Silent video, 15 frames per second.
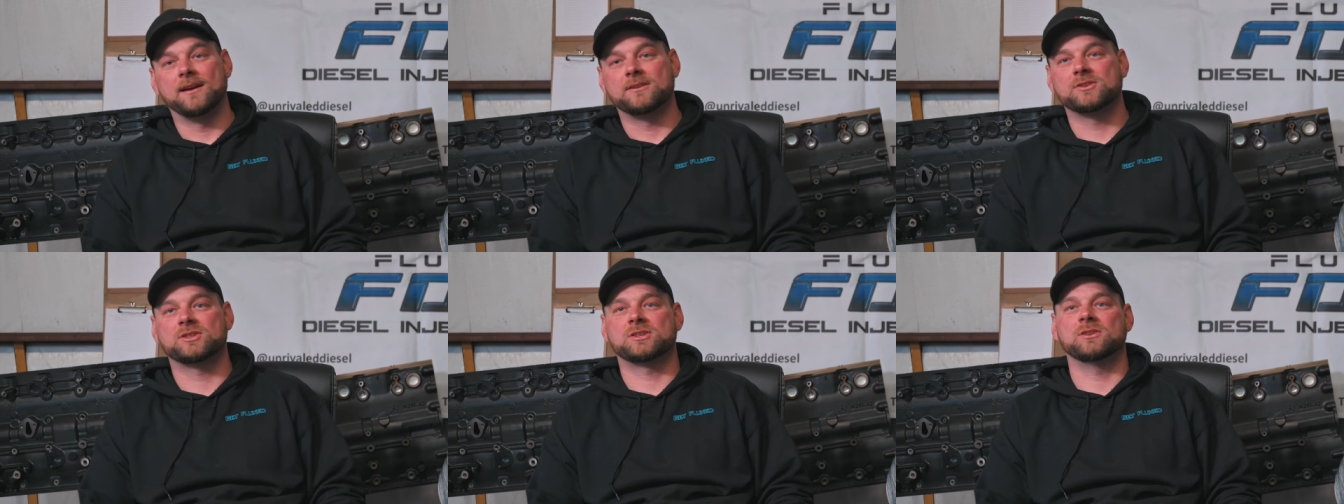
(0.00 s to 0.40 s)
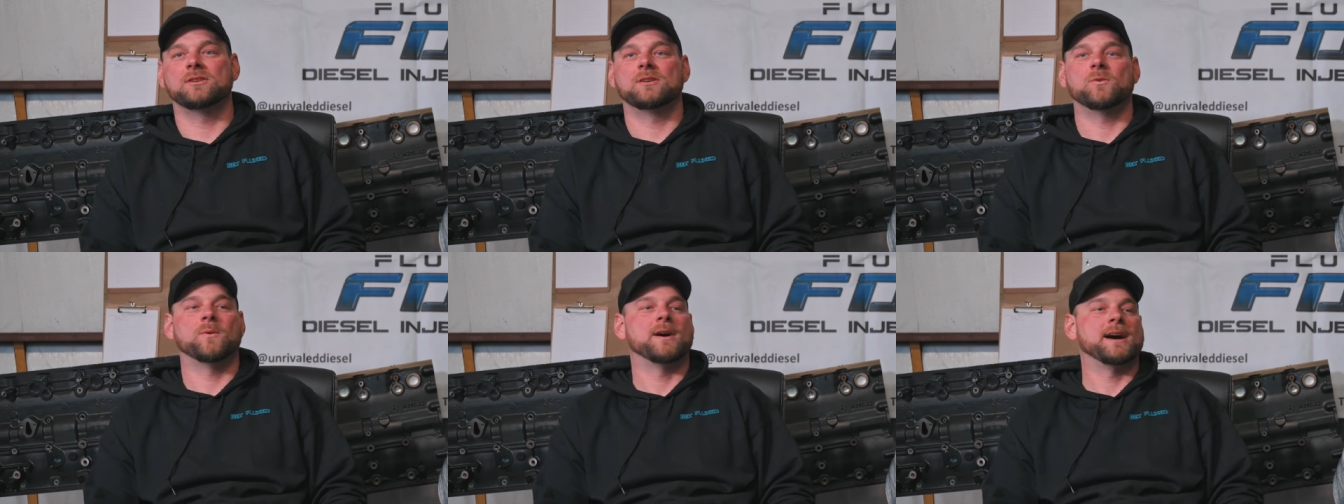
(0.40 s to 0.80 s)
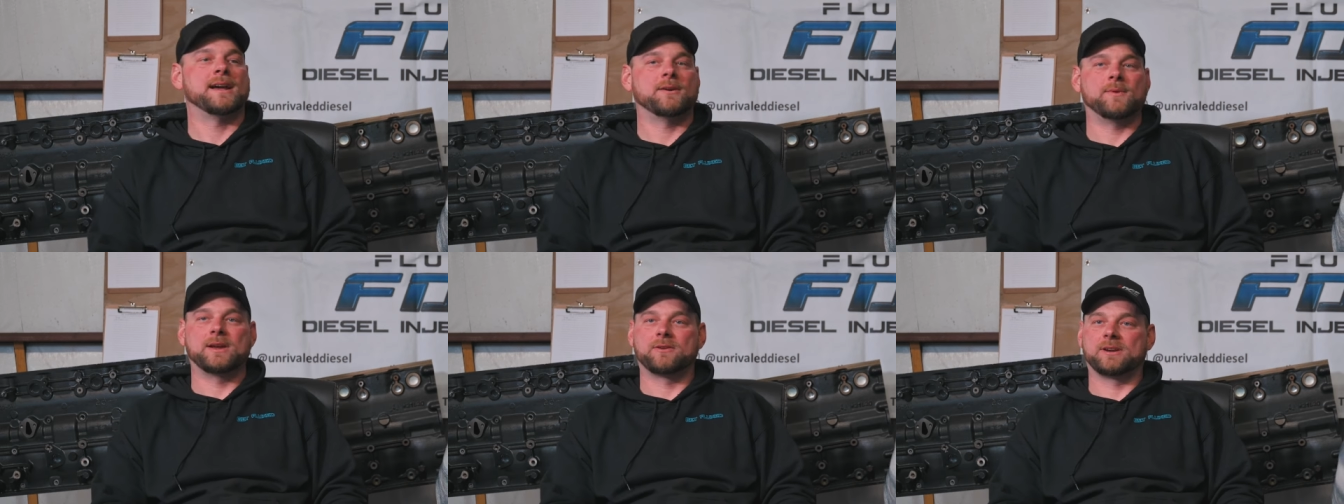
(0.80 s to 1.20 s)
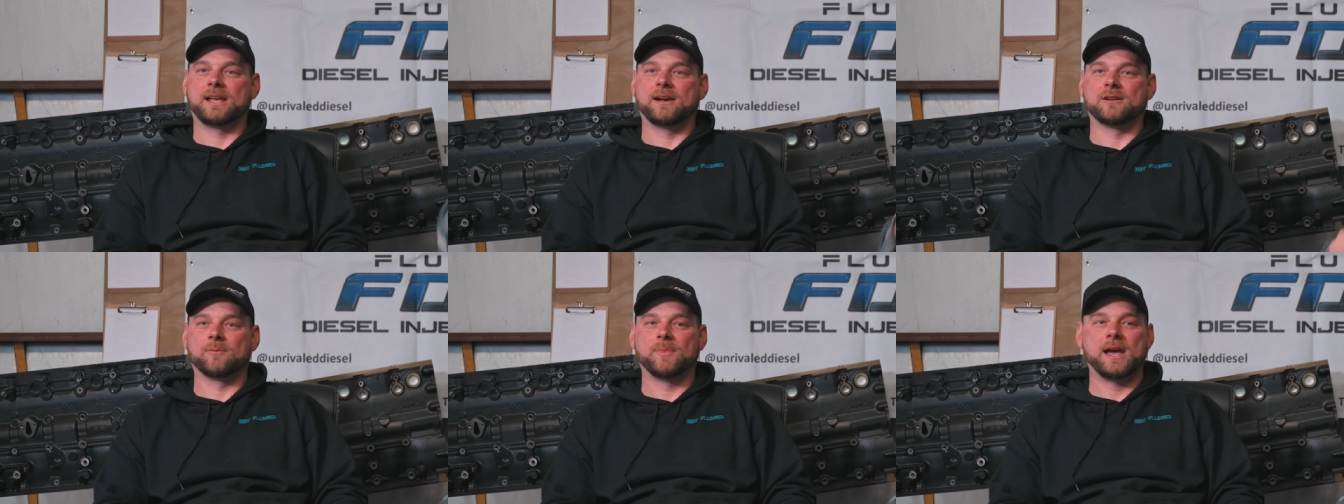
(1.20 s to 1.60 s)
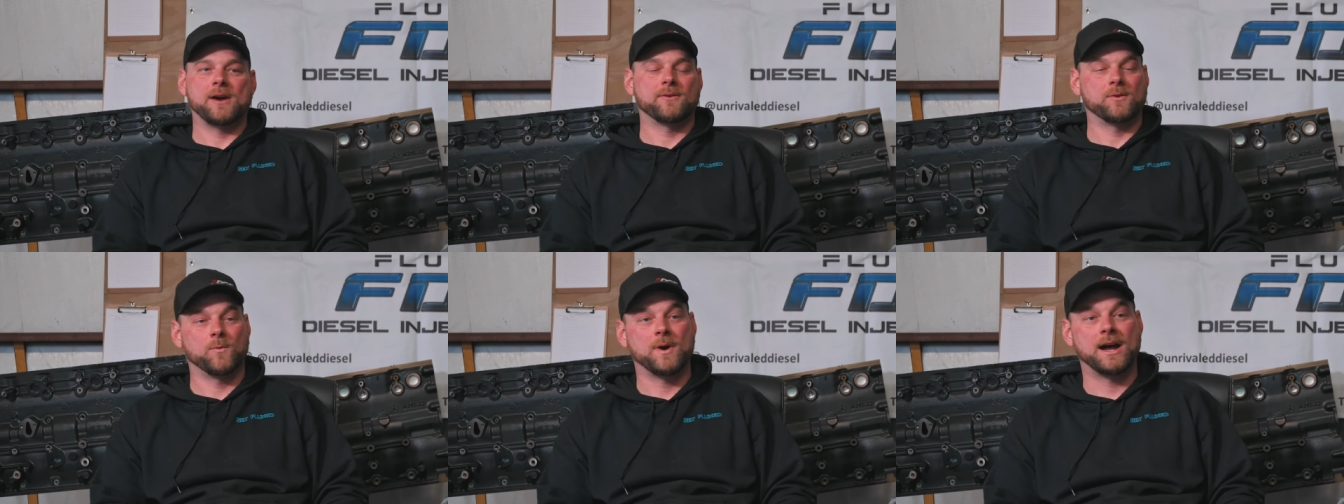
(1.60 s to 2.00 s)
understood why we were down on
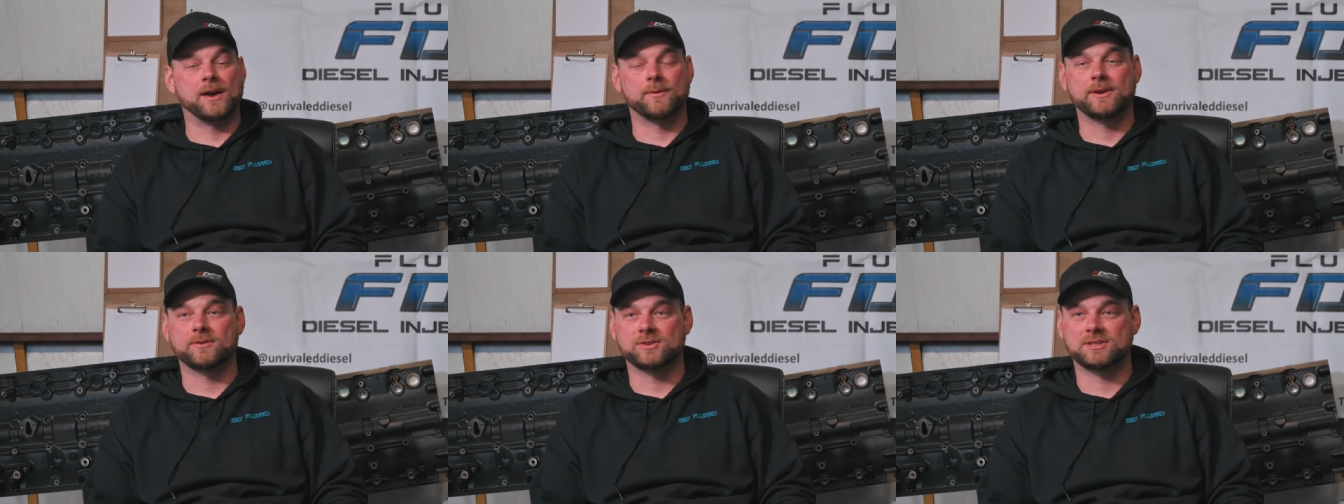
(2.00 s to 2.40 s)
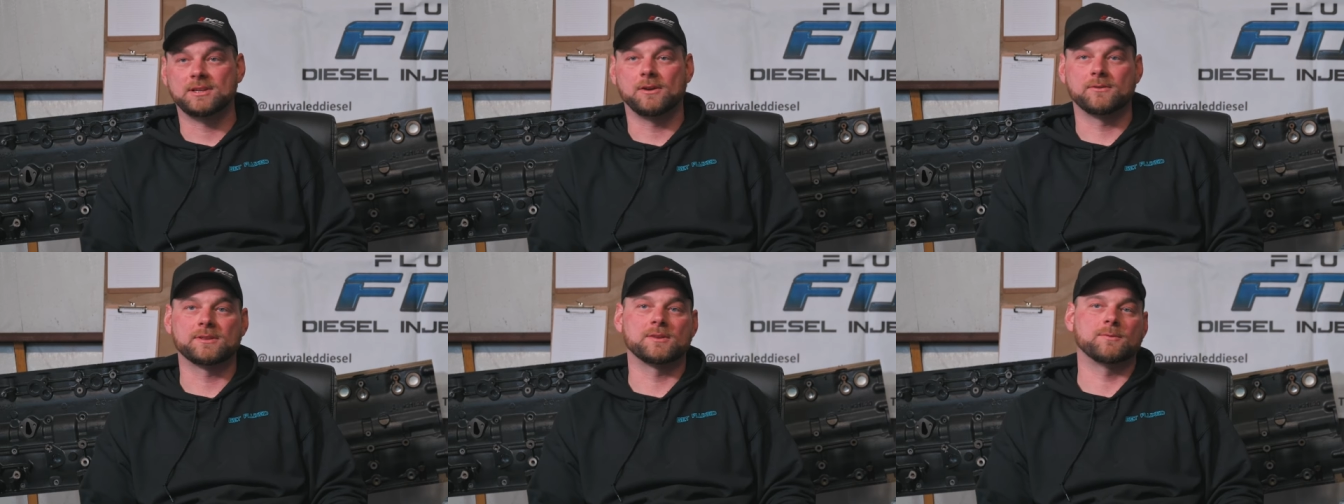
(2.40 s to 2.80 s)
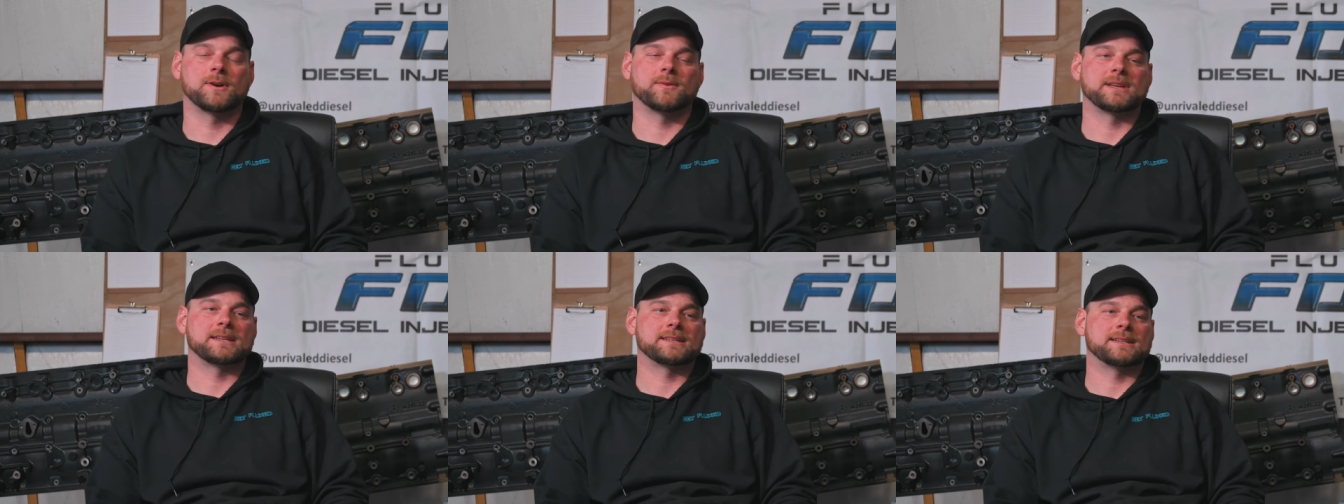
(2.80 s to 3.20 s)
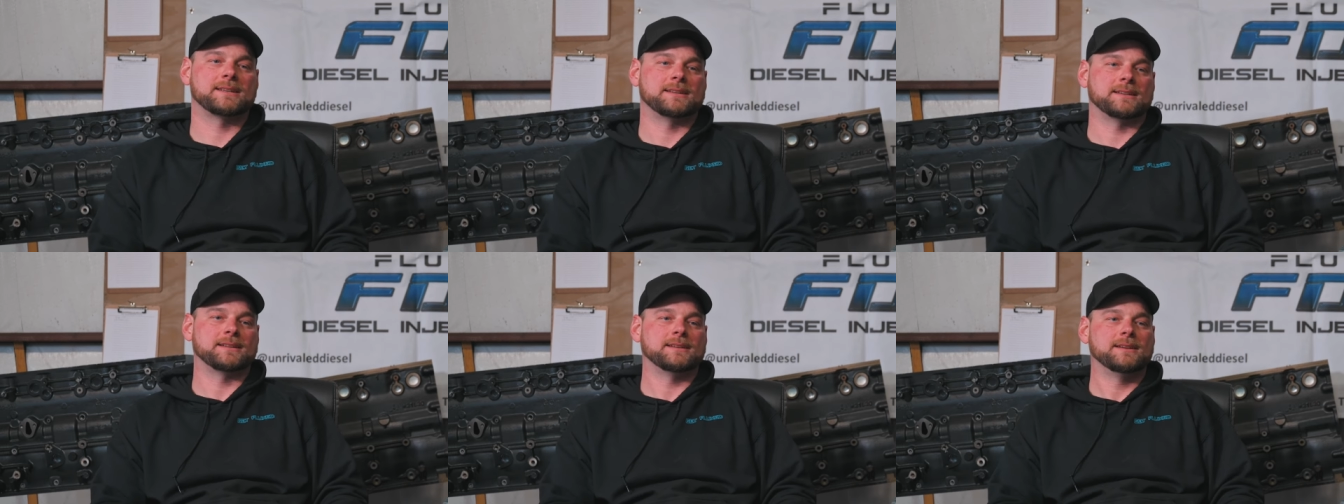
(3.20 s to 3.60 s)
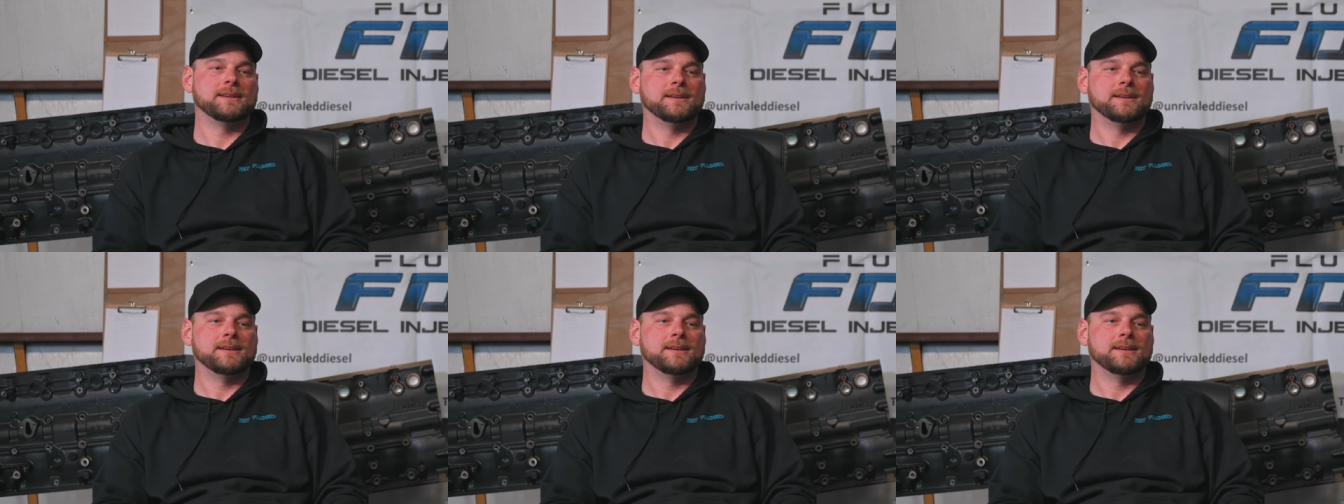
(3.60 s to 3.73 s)
power and why we were slower than what we intended.